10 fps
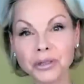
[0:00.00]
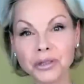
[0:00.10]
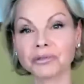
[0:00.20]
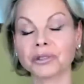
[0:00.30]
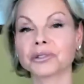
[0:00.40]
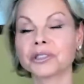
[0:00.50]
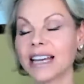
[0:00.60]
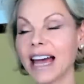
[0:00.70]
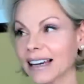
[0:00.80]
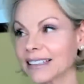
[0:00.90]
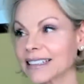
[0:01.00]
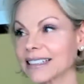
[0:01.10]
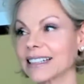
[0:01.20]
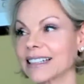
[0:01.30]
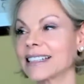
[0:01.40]
Beautiful,
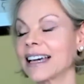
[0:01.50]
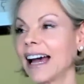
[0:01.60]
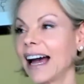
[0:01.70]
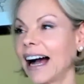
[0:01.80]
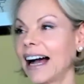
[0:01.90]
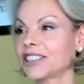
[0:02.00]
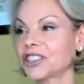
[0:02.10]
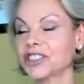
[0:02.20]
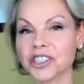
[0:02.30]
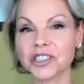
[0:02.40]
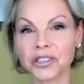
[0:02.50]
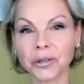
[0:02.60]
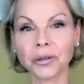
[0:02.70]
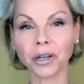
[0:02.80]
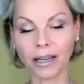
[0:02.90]
talented. And she just
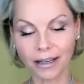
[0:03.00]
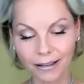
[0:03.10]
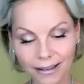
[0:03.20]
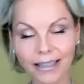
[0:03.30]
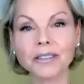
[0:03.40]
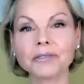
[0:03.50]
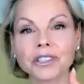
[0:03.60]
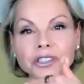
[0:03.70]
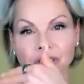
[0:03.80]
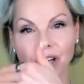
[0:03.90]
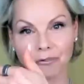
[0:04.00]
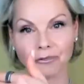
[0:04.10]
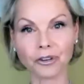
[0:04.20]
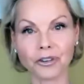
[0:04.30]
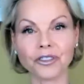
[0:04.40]
took even a step
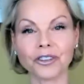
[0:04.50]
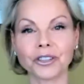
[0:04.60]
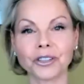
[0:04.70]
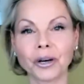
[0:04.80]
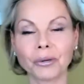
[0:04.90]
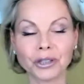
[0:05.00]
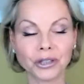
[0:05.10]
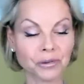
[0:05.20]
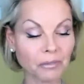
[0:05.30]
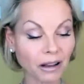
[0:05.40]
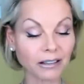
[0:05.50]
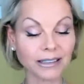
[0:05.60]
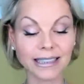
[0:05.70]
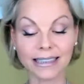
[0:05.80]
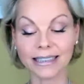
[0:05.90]
further, you know, what her
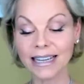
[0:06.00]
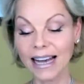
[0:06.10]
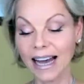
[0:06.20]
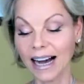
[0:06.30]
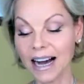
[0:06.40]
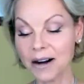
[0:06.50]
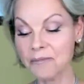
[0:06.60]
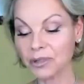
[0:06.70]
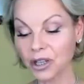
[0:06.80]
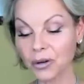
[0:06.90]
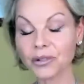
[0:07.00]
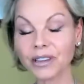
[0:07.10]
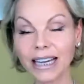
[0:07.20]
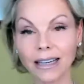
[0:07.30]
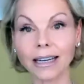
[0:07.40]
mother did. And
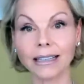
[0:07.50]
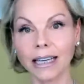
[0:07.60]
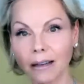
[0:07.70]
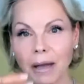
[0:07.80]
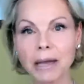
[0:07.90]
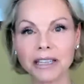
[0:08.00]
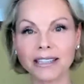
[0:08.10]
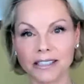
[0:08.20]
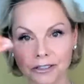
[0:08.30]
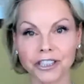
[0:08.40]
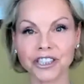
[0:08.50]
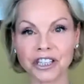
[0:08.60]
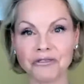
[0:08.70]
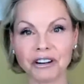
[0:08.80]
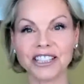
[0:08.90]
maybe the third
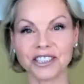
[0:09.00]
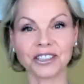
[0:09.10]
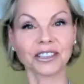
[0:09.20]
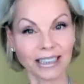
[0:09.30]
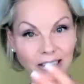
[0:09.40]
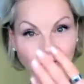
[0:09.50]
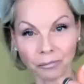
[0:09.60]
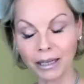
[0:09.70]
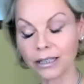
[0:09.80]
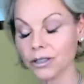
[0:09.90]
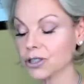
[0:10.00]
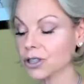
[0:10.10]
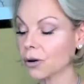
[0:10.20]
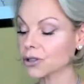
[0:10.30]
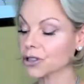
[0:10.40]
generation even better.
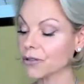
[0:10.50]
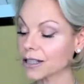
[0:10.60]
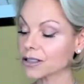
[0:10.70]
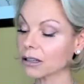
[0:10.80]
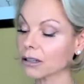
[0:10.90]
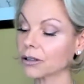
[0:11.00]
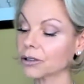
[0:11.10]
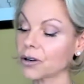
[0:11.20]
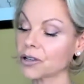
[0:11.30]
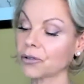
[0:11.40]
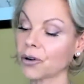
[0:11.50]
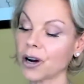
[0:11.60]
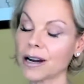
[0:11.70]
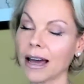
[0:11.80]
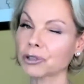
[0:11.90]
So there's a lot going for
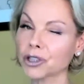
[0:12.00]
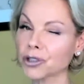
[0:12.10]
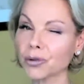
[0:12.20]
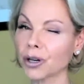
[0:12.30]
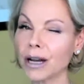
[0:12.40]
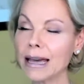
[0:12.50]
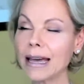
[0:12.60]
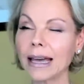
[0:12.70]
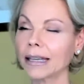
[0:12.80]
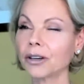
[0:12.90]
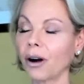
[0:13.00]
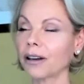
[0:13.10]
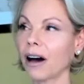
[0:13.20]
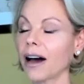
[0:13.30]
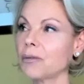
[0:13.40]
her. And I'm sure, you know, if